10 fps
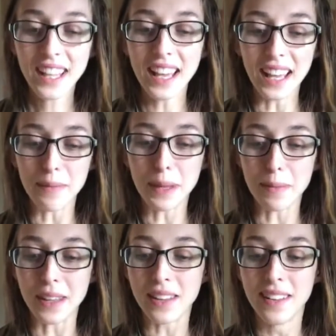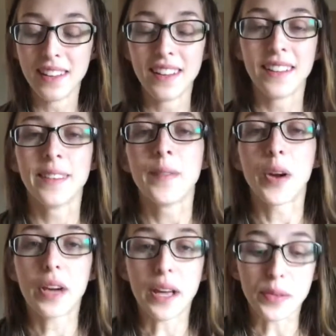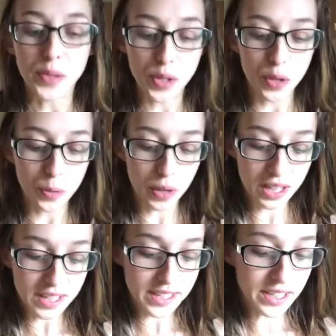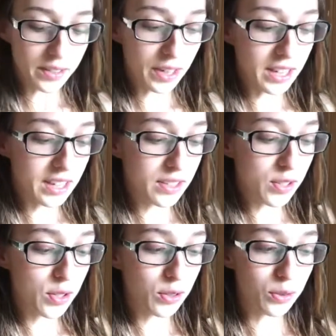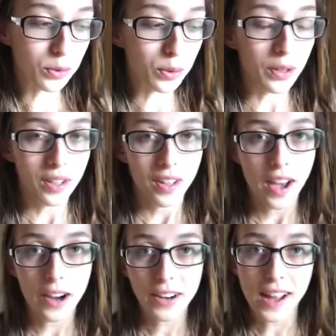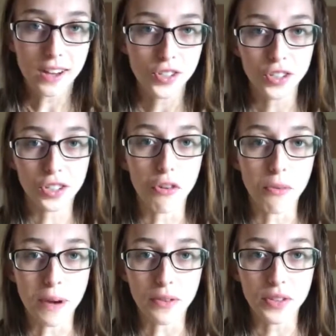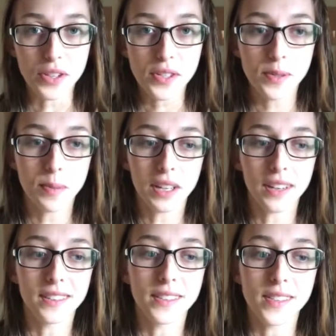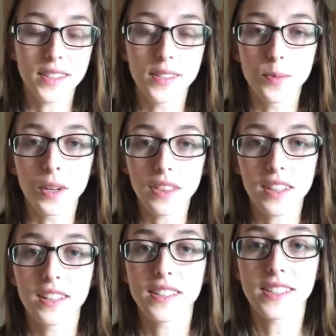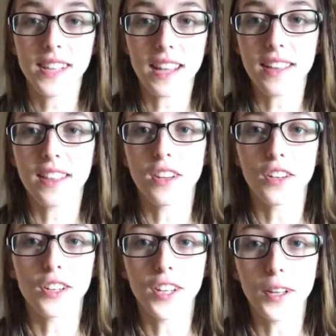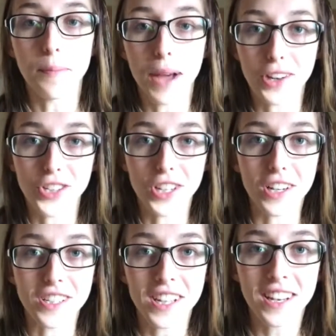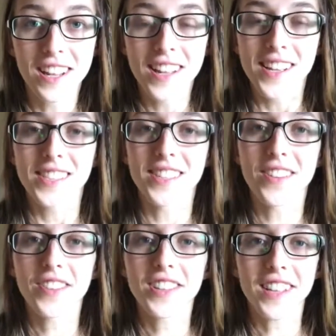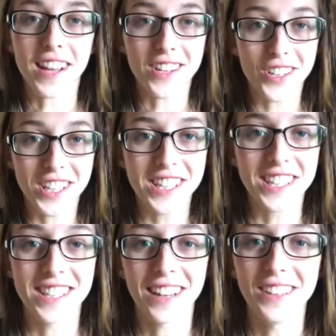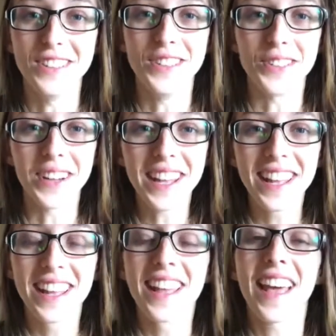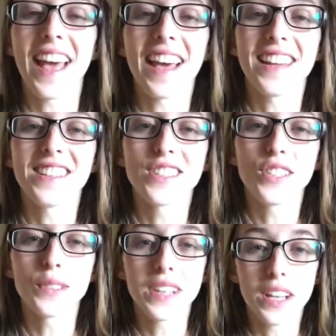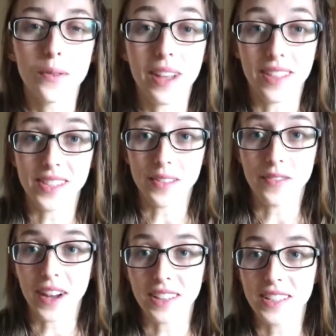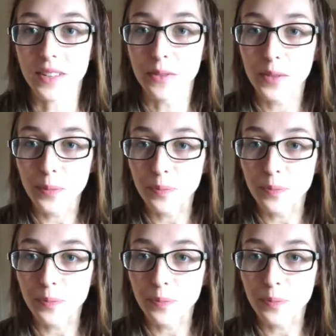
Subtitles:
Hi, baby. Okay, so we're gonna dig right into how to actually about this, because it's one thing to say that you're gonna batch your content. It's another thing to actually sit down and do it in a way that's effective.